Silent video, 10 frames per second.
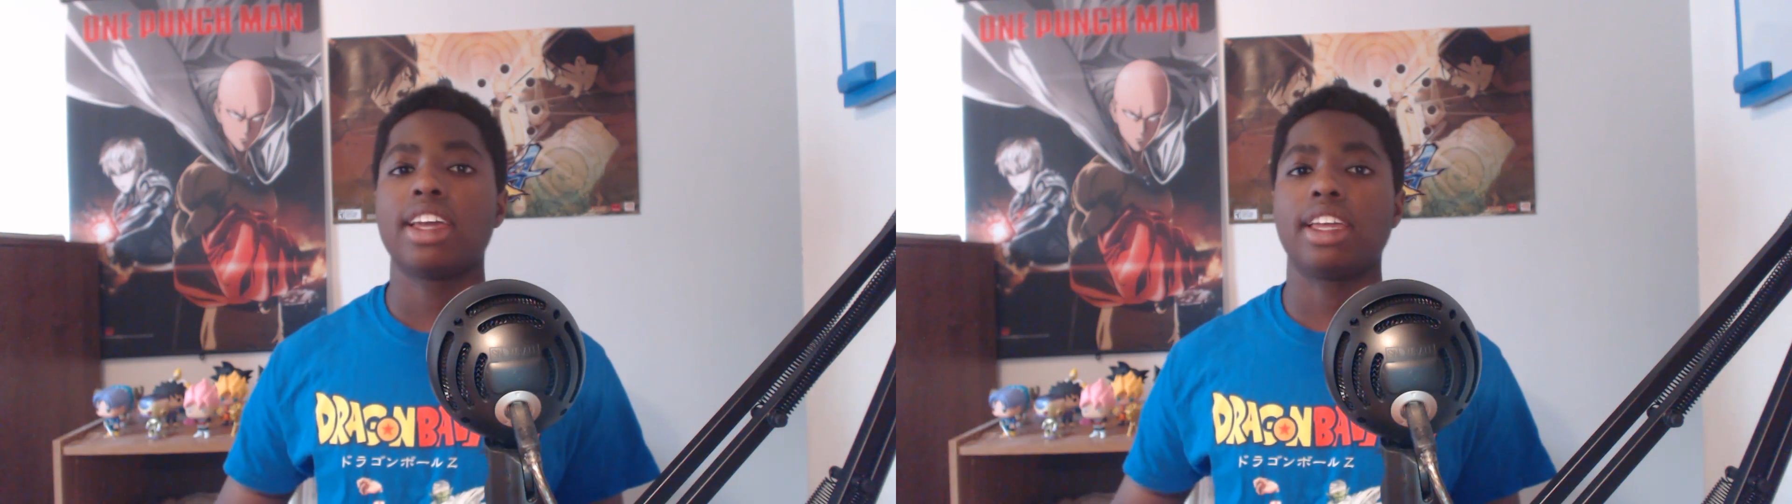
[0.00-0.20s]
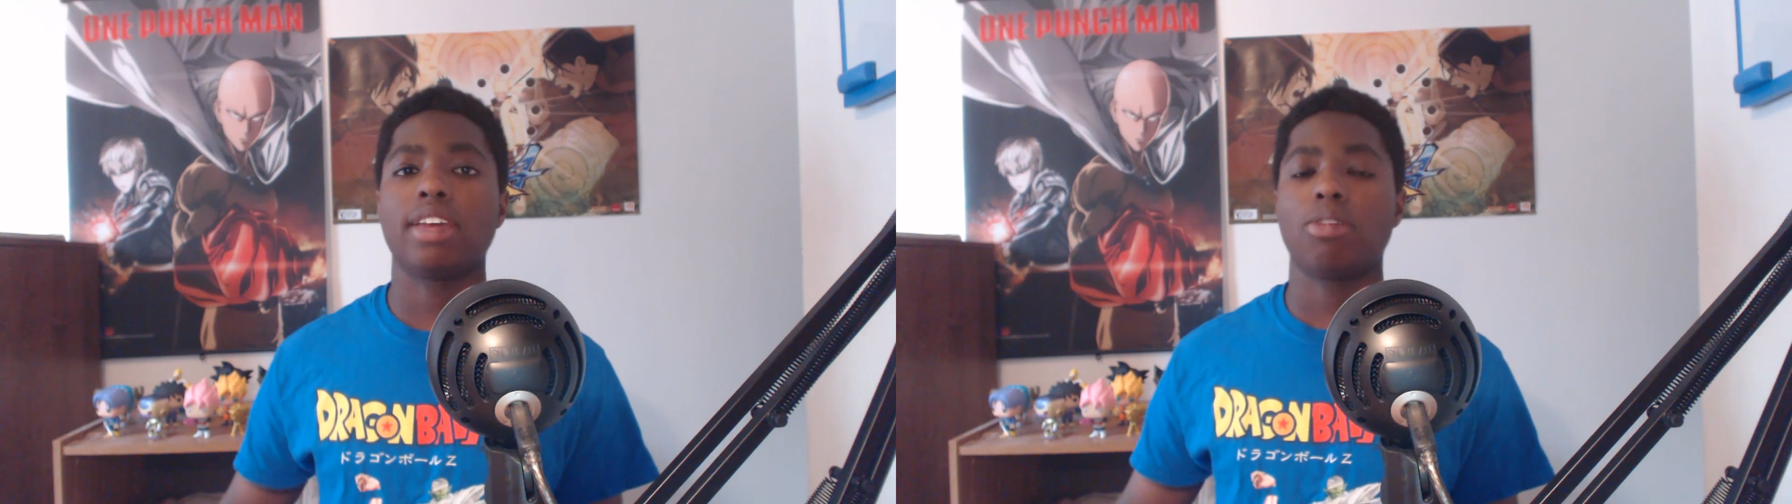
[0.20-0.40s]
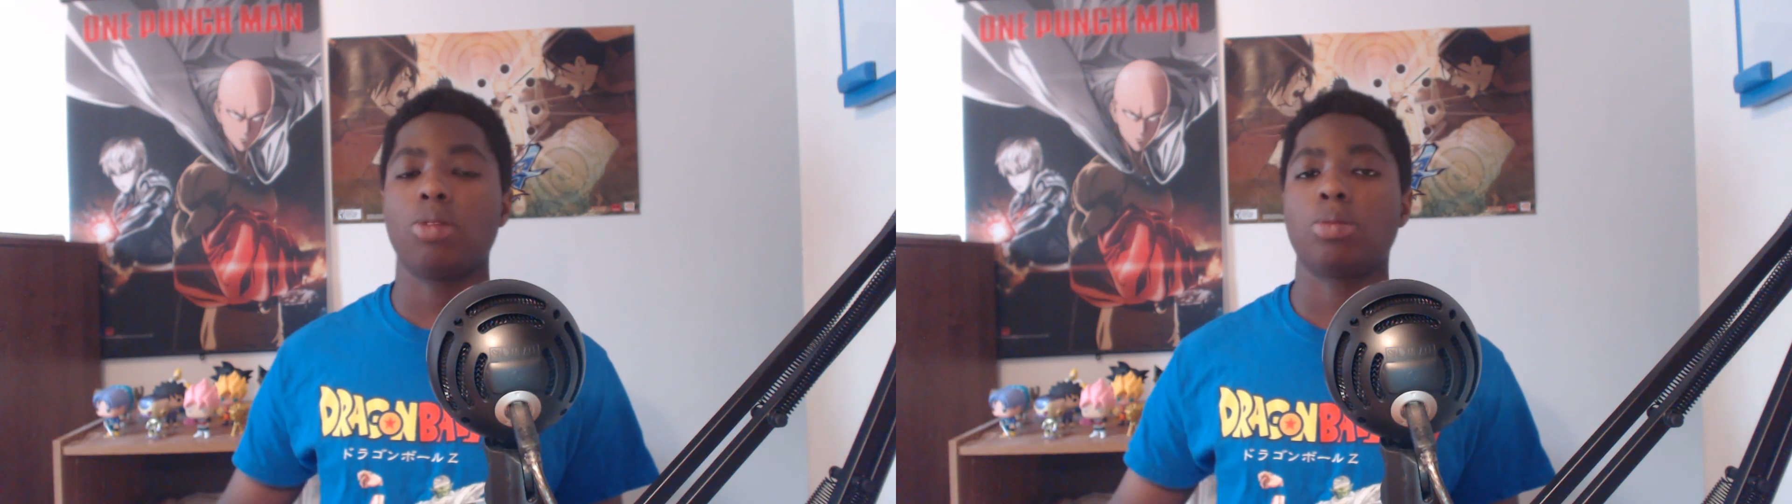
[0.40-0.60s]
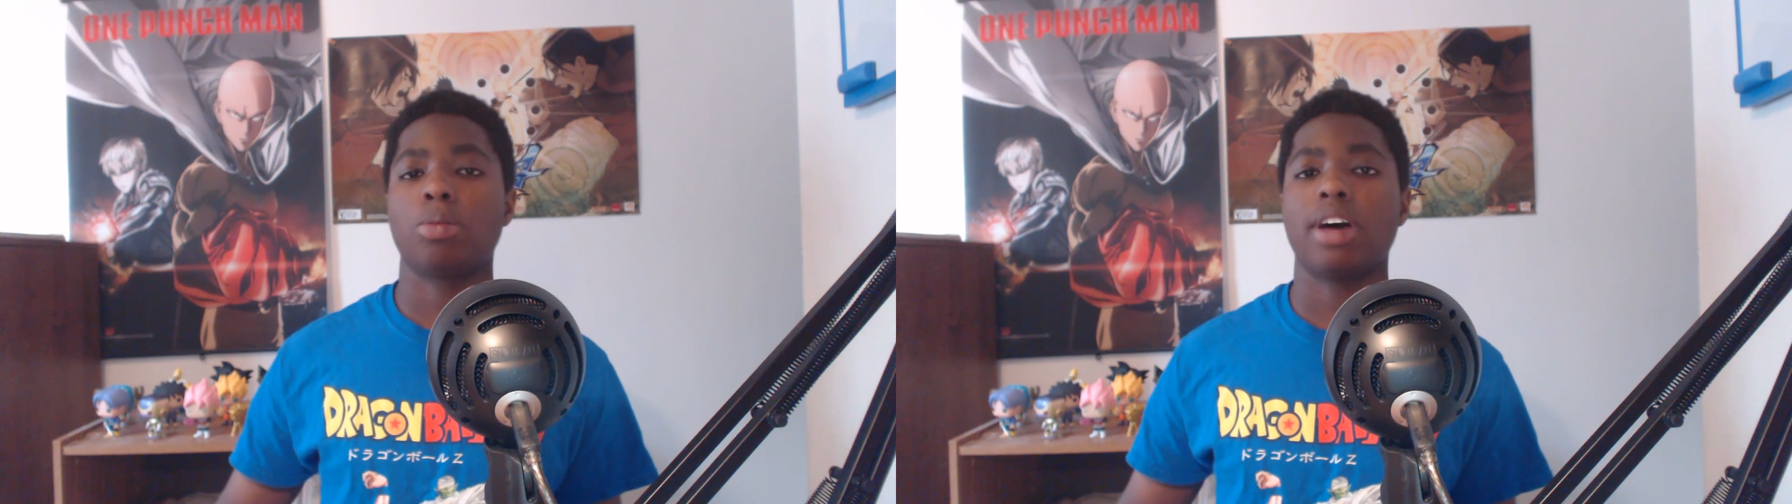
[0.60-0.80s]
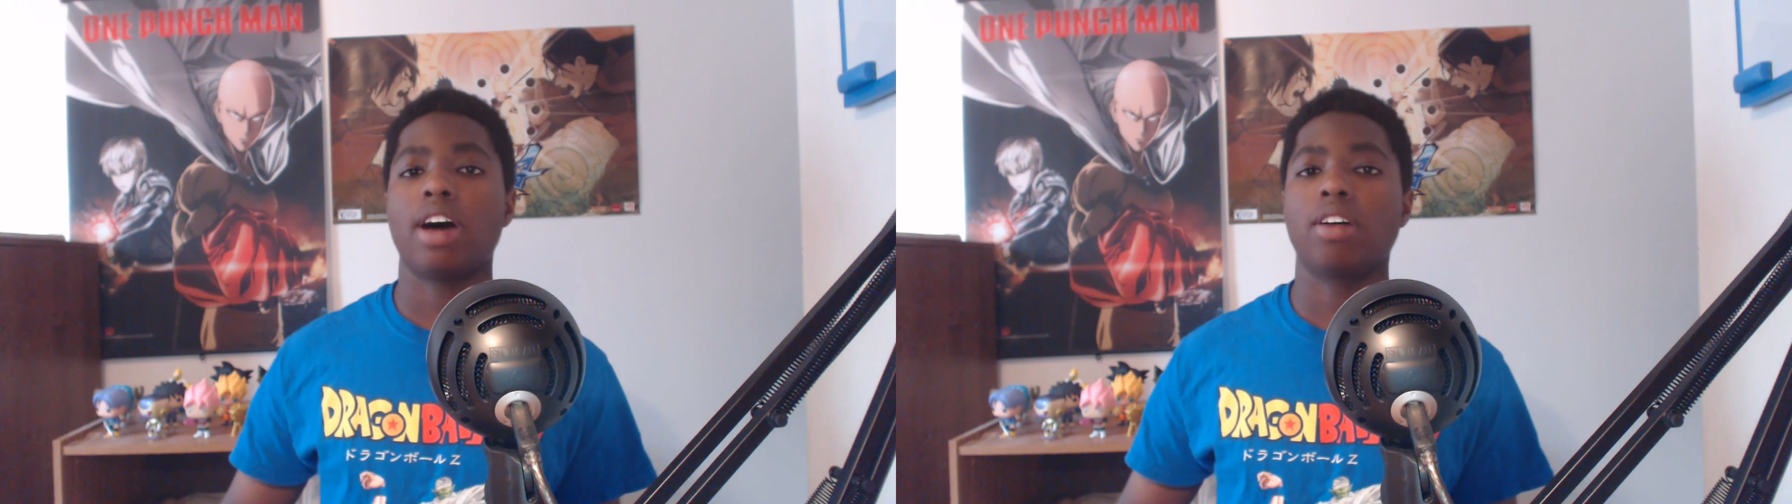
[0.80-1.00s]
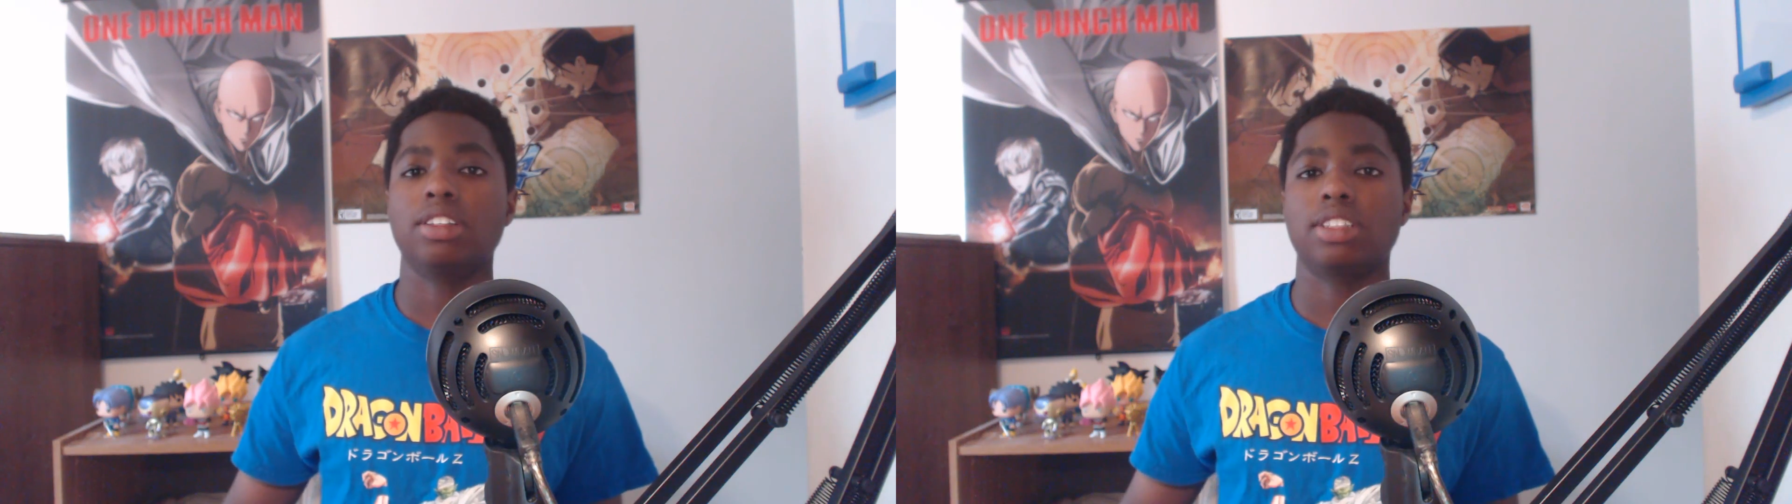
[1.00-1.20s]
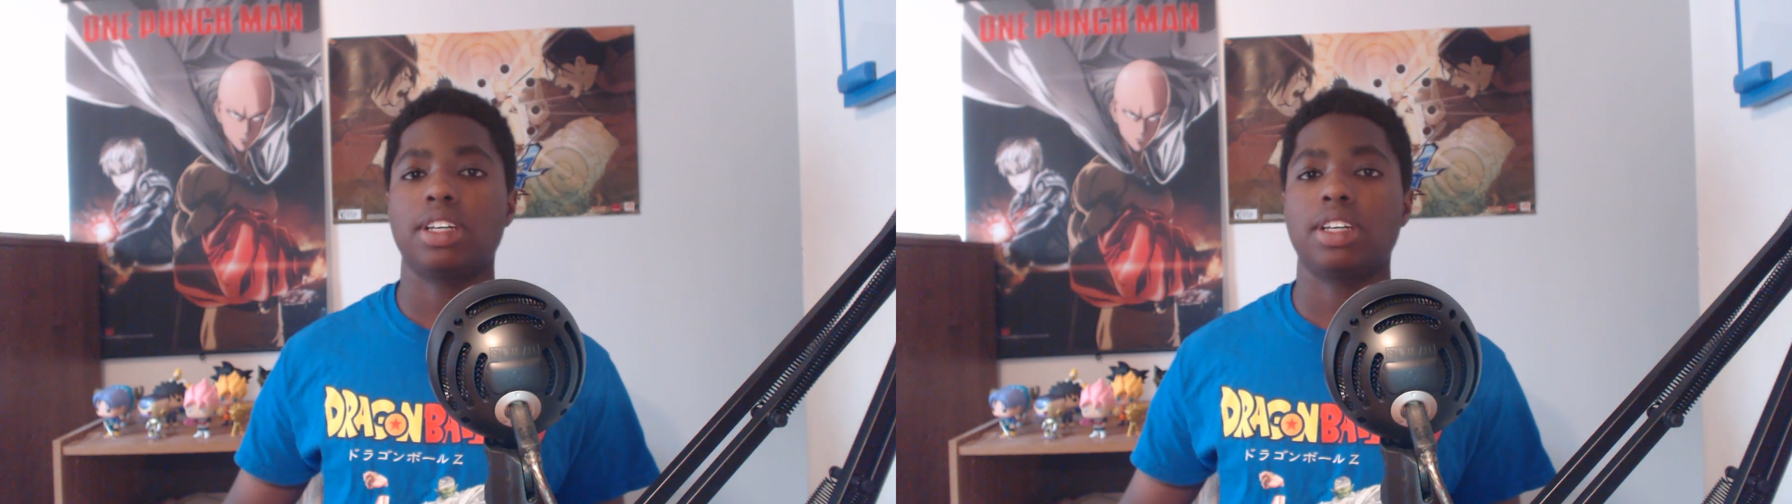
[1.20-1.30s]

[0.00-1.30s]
and giving people powers